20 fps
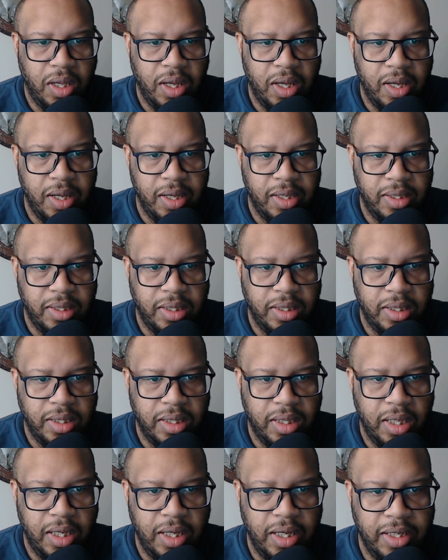let's
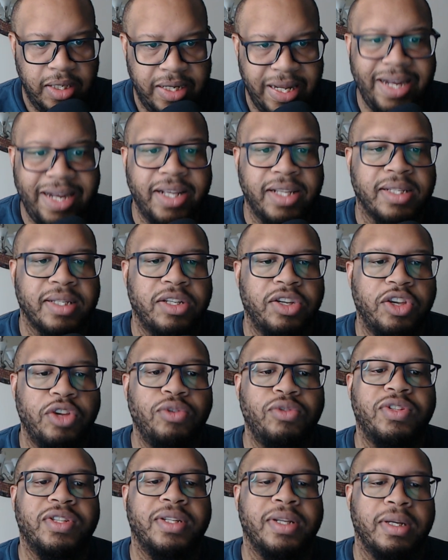see. Dennis
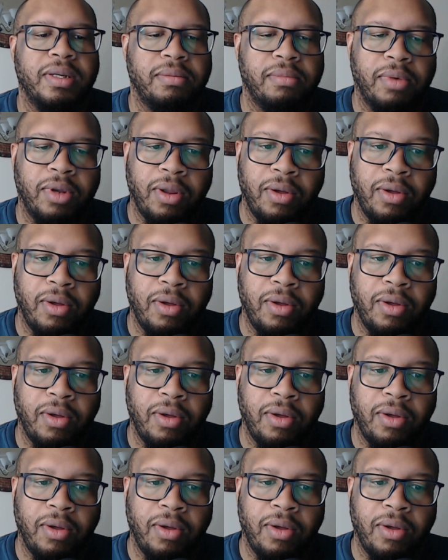Houston.